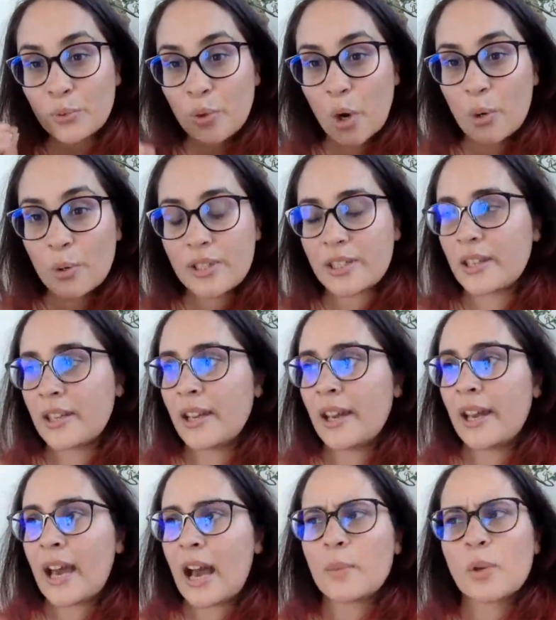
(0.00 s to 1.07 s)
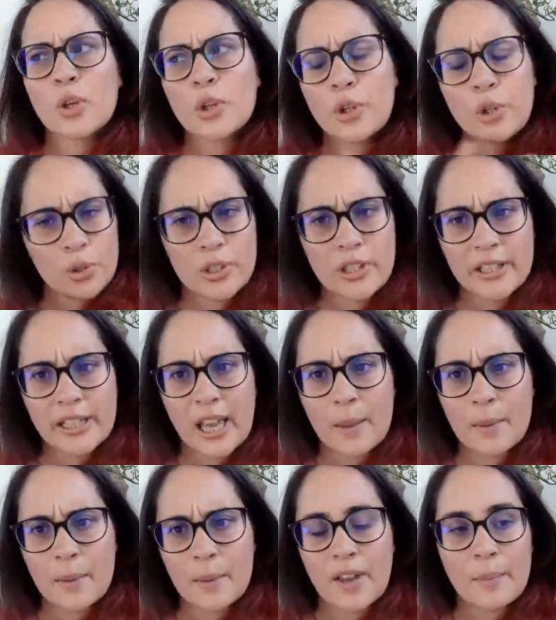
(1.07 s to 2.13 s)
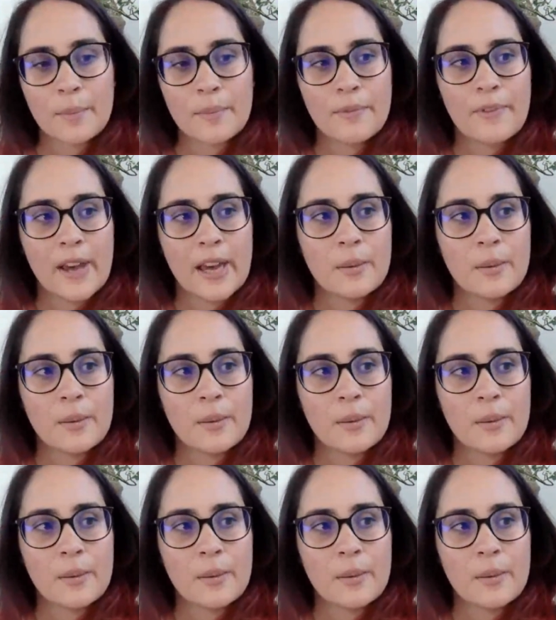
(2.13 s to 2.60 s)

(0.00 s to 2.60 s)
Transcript: who wrote, I'm not a huge Neil Gaiman fan,